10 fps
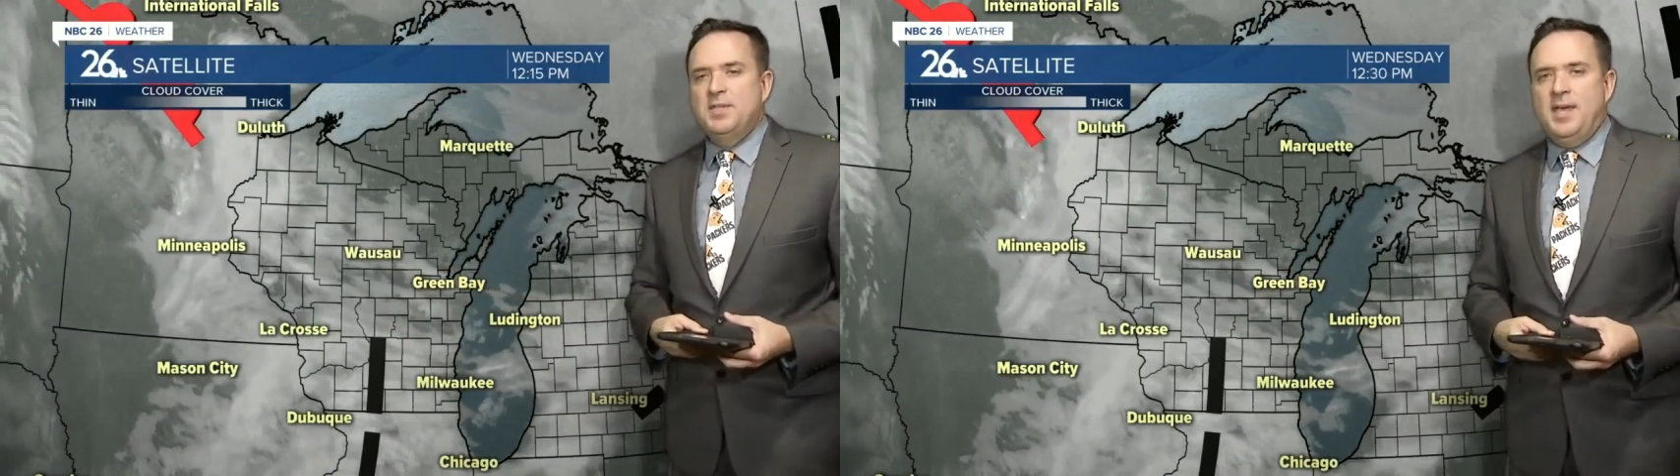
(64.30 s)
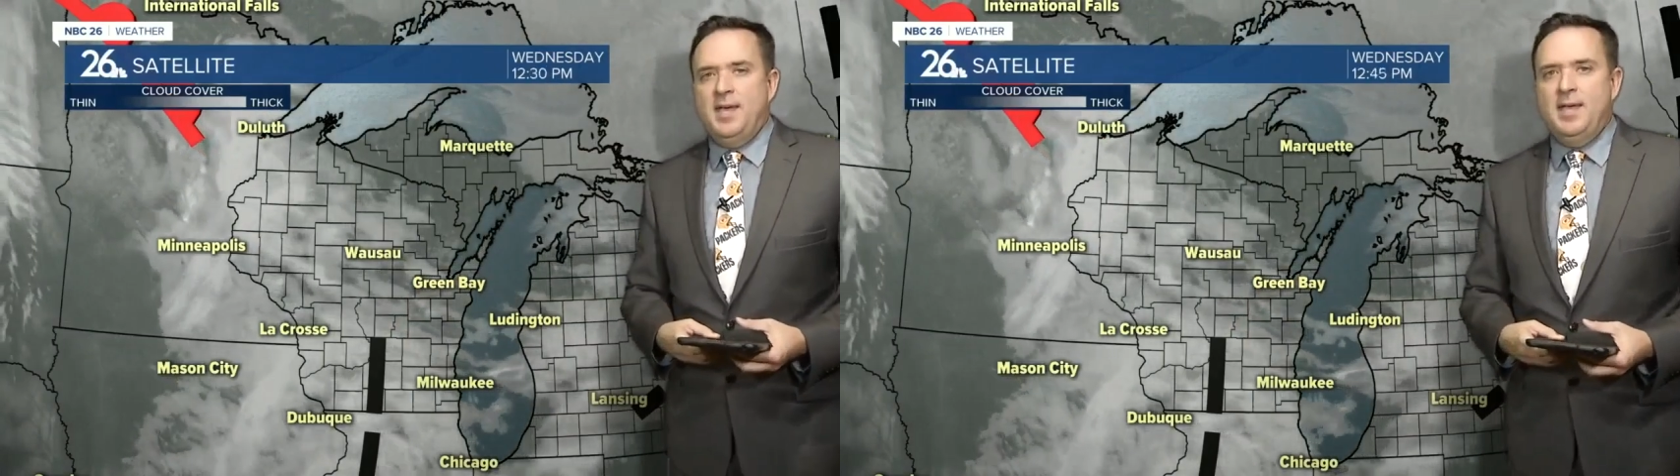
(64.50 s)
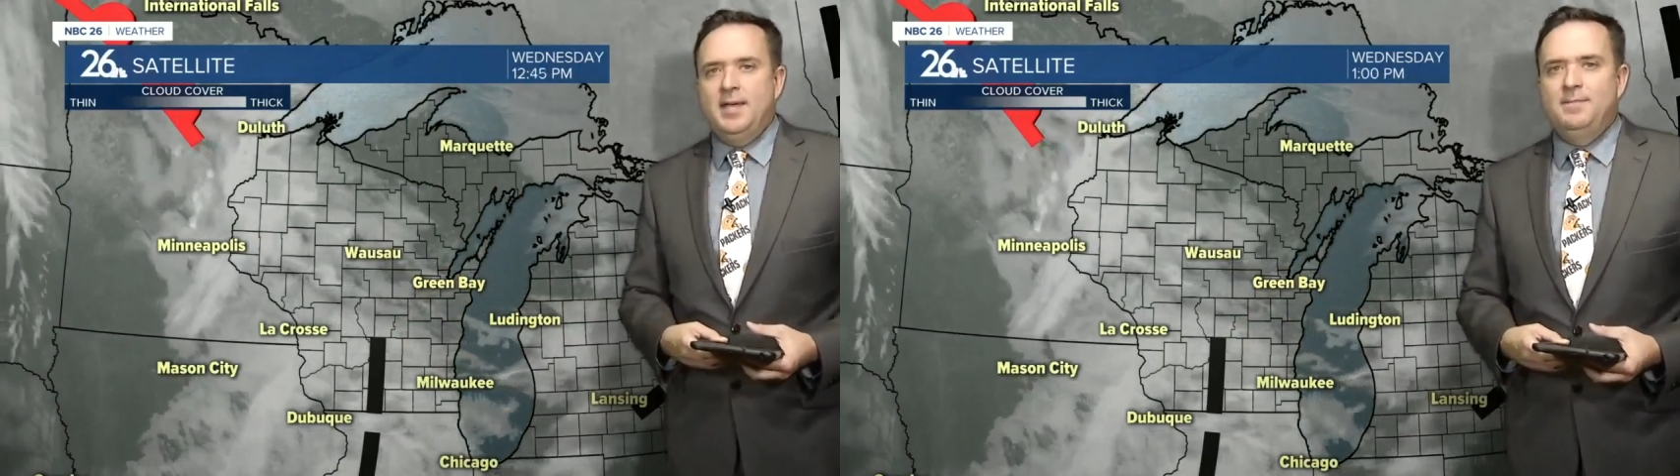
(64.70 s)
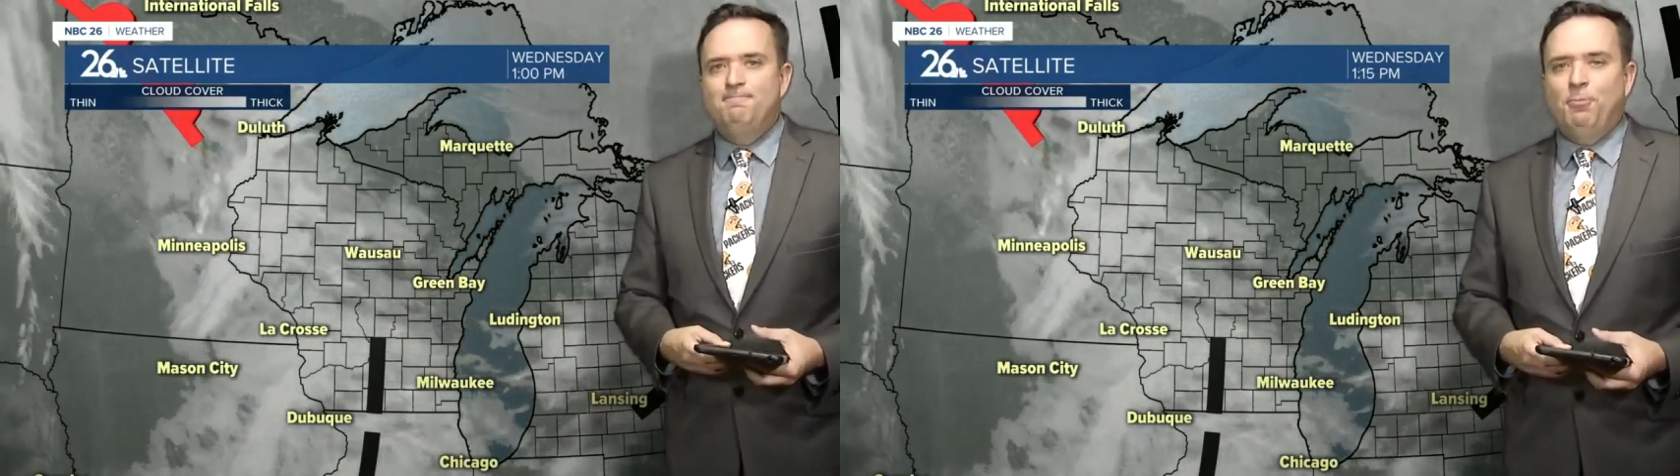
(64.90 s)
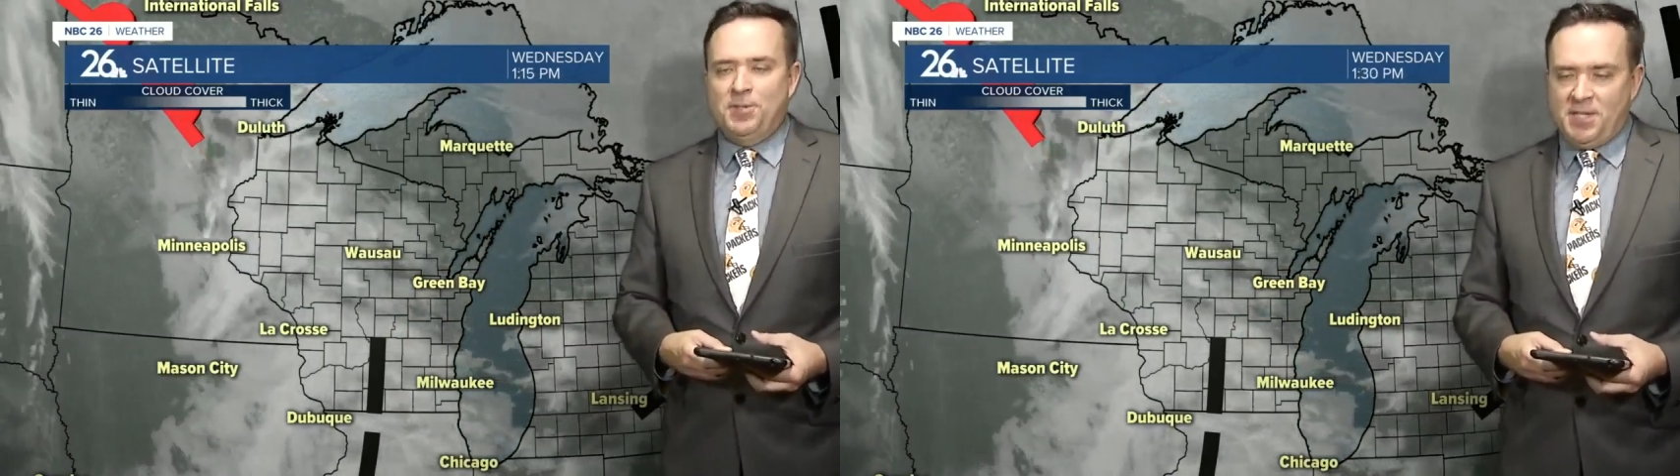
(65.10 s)

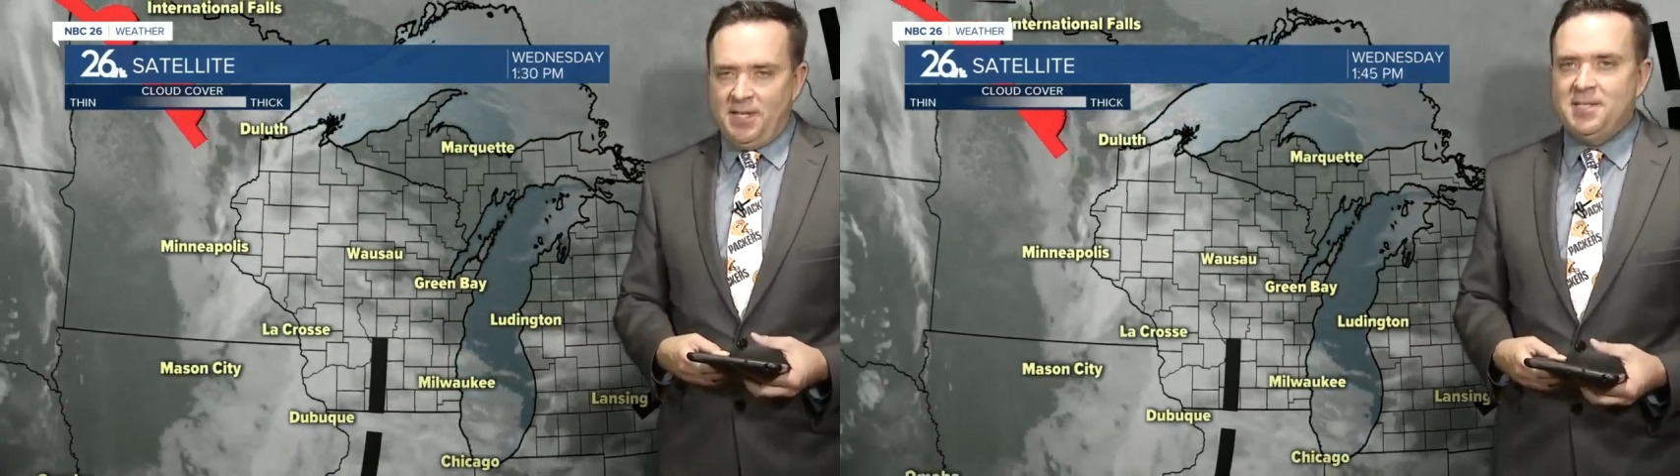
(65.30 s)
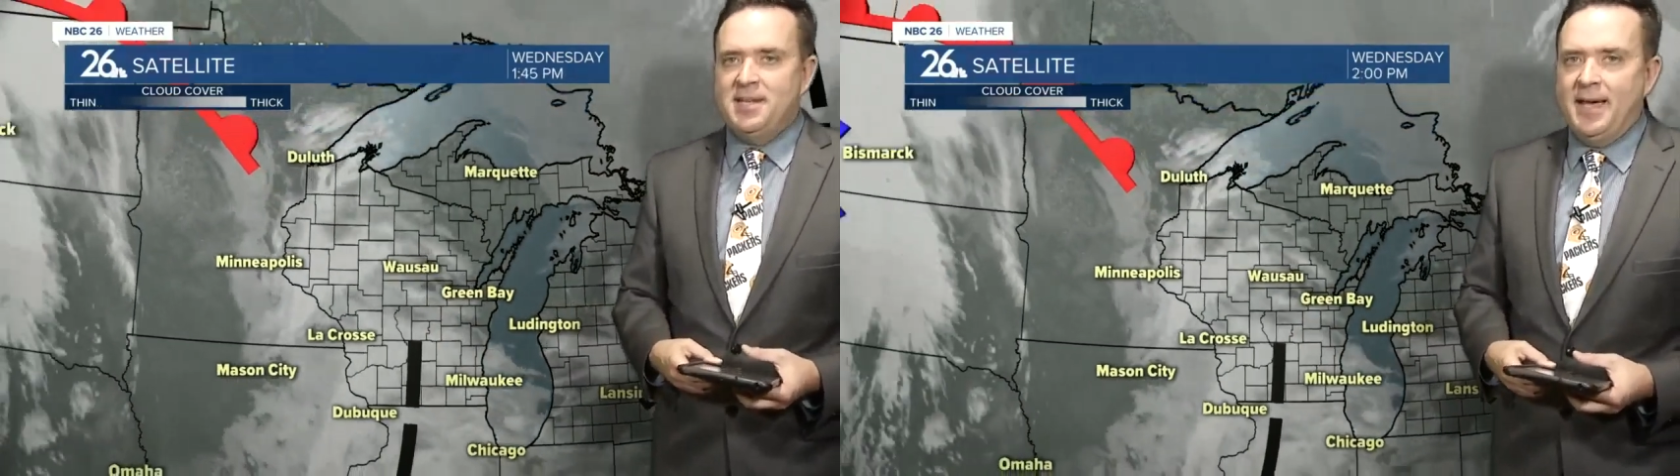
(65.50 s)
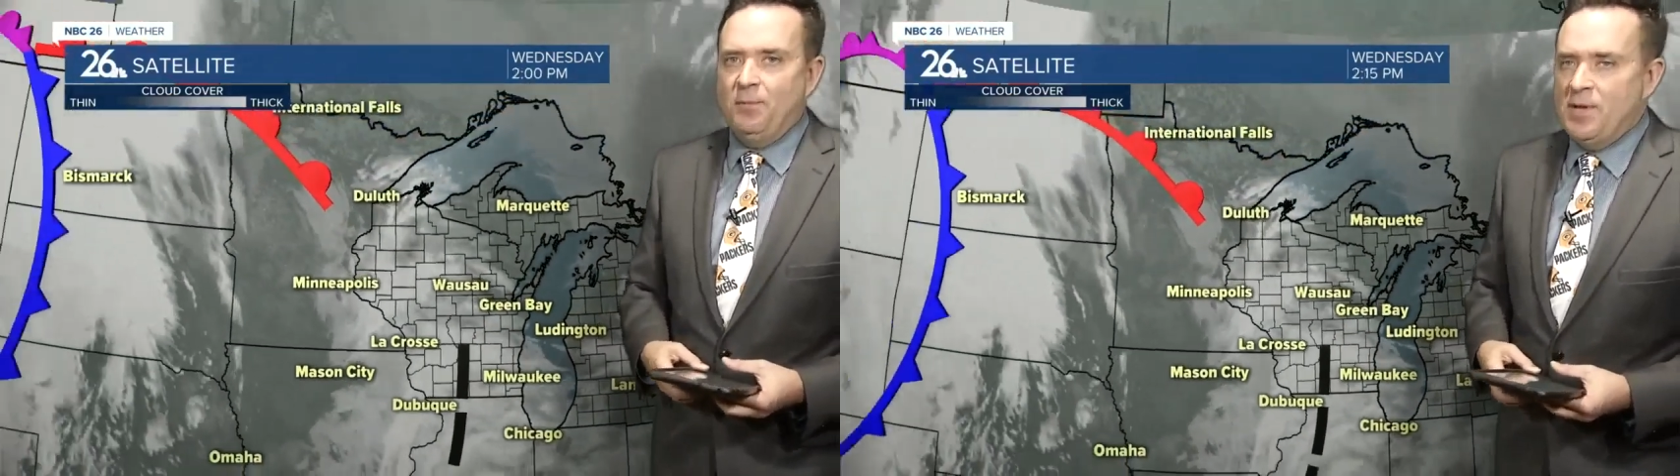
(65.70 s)
And once again tonight,